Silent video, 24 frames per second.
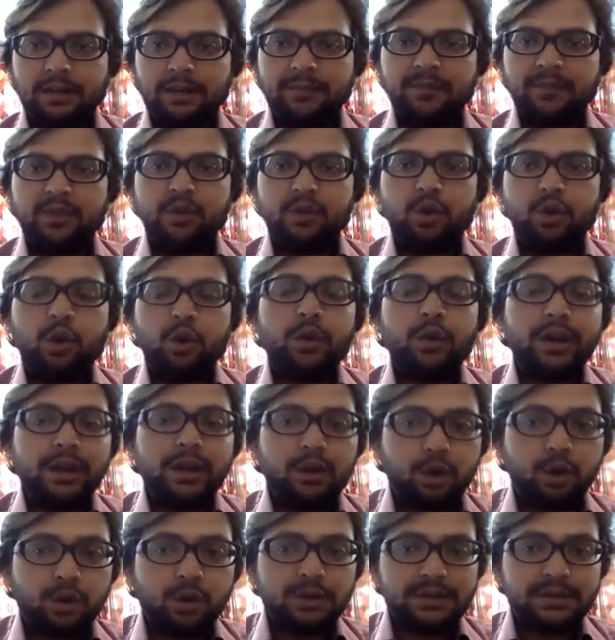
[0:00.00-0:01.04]
no one
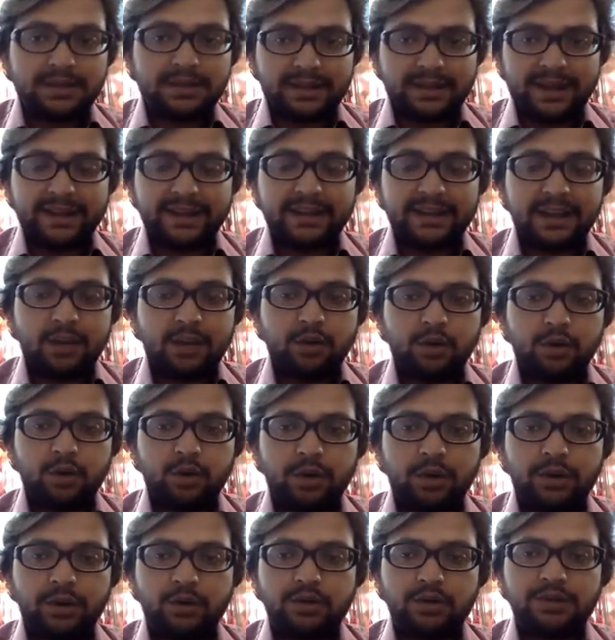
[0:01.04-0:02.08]
knows right now, no
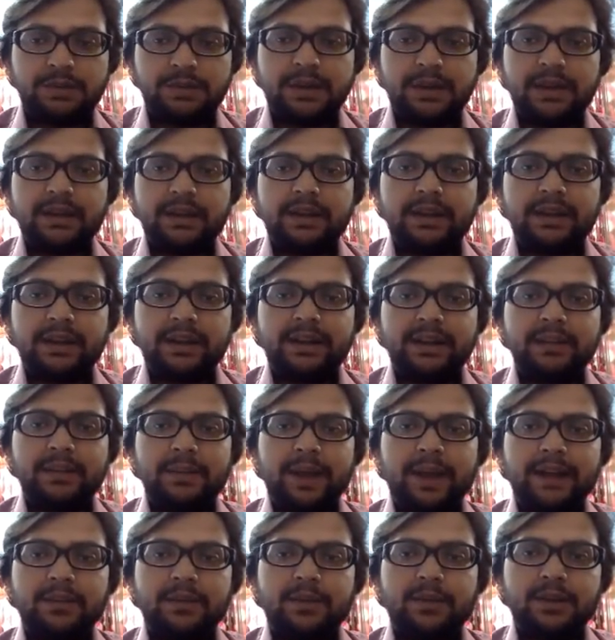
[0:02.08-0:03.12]
one knows, but it
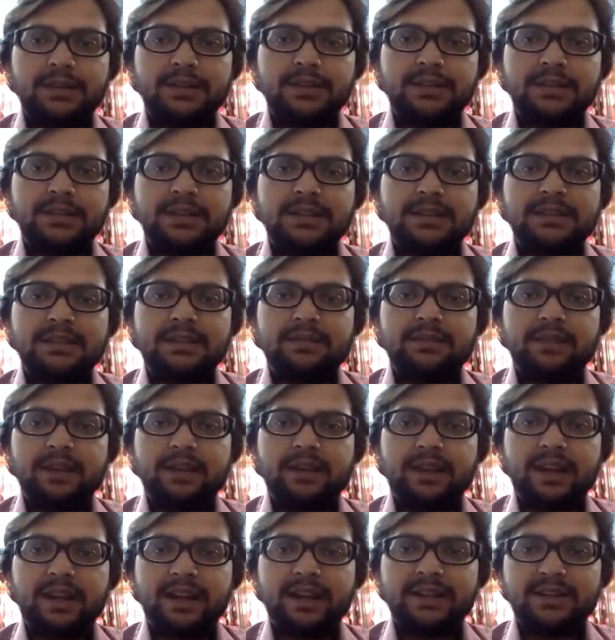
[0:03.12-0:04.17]
might possible someone
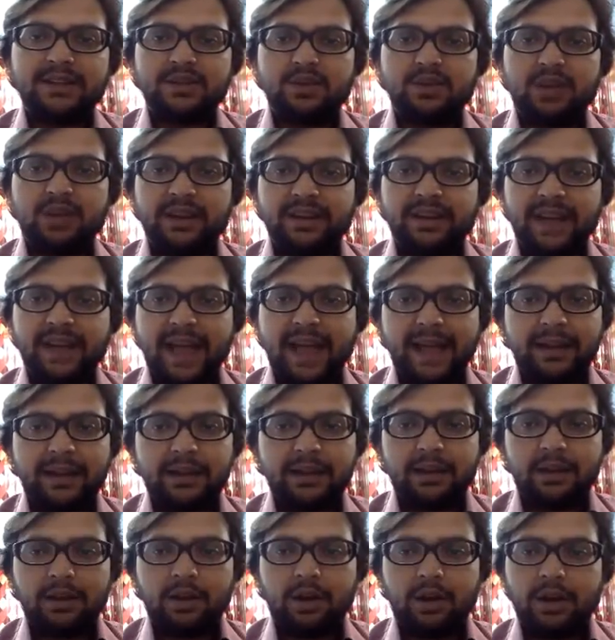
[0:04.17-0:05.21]
tries to attack
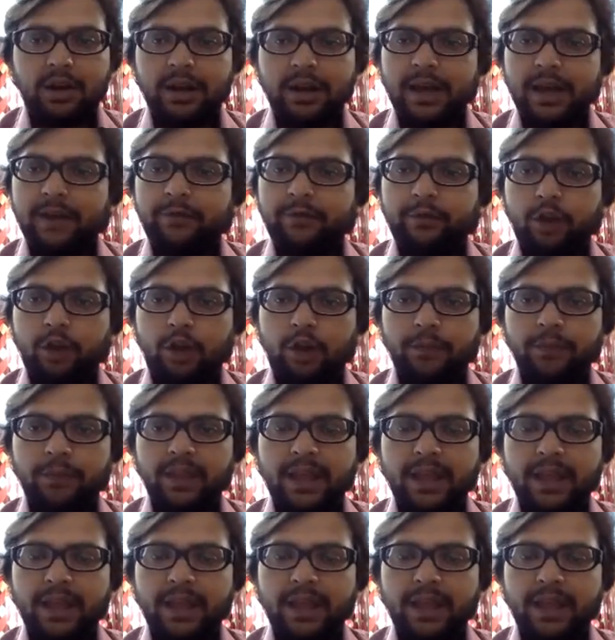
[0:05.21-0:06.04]
on our form,